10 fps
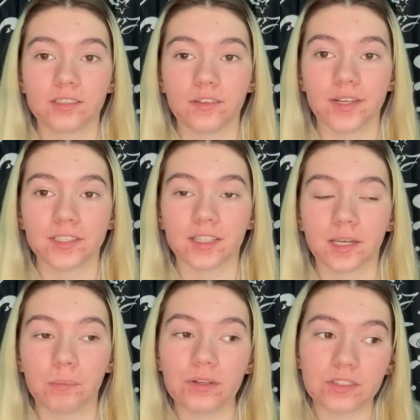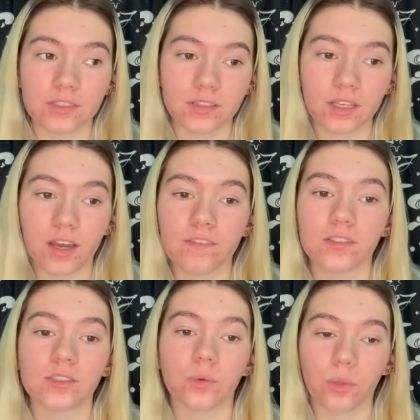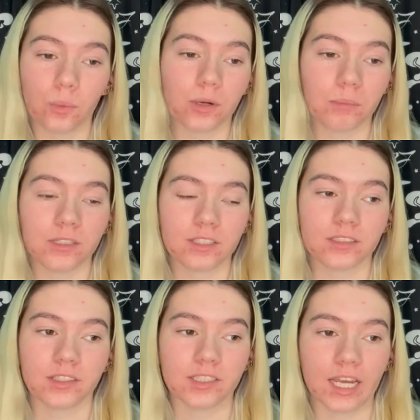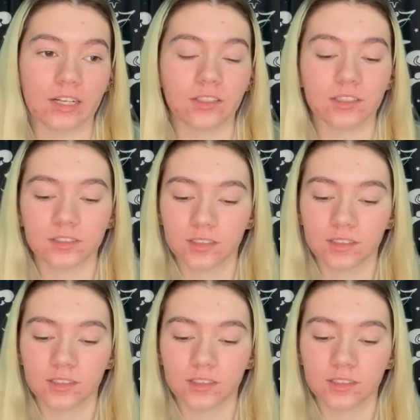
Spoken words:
If it has like a princess on the cover or the word princess in the title,